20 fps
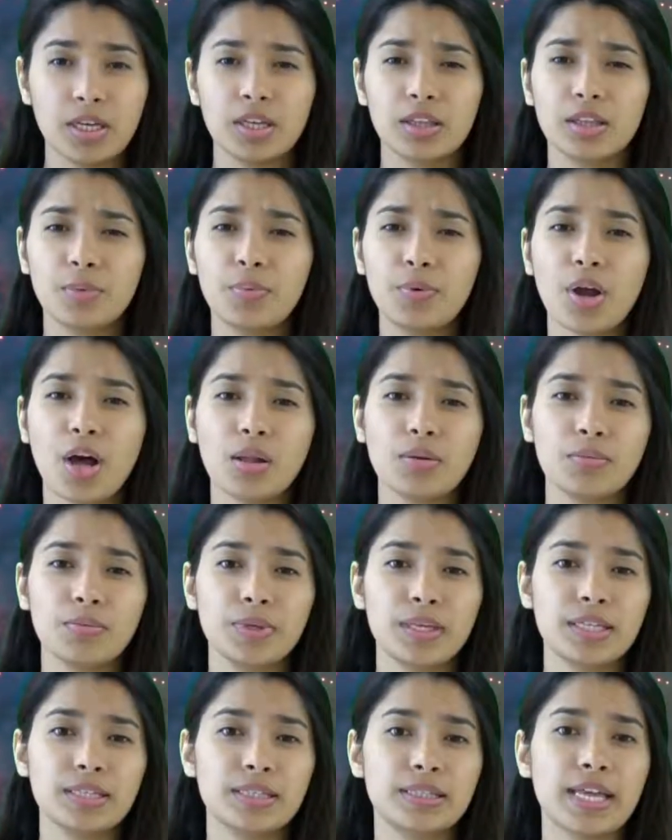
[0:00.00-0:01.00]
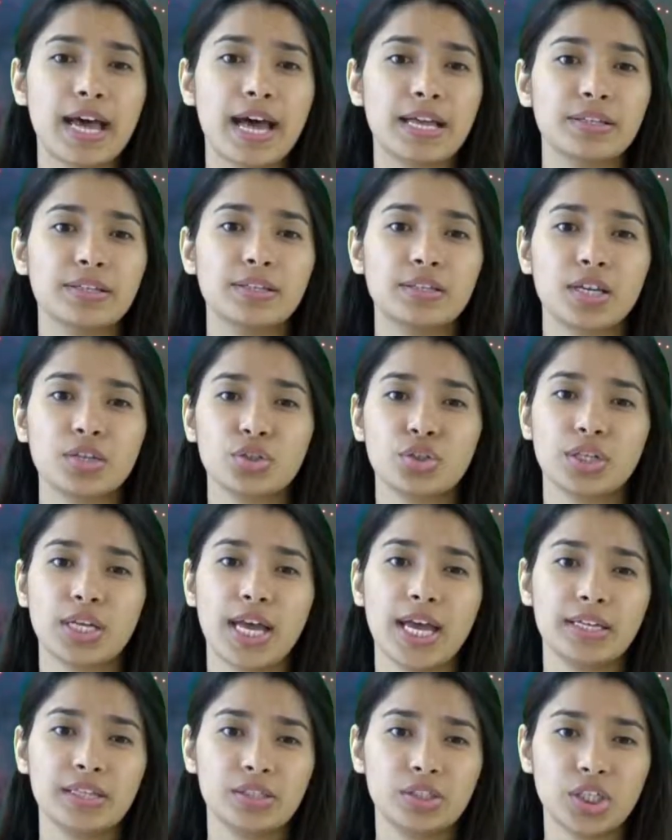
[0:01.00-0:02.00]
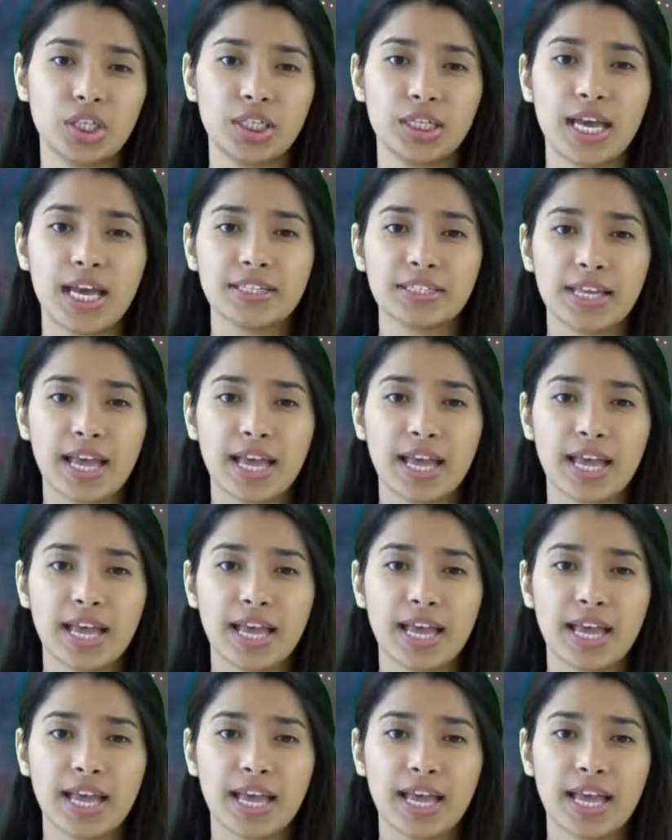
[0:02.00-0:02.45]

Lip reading: The problem is that such an anti-chain has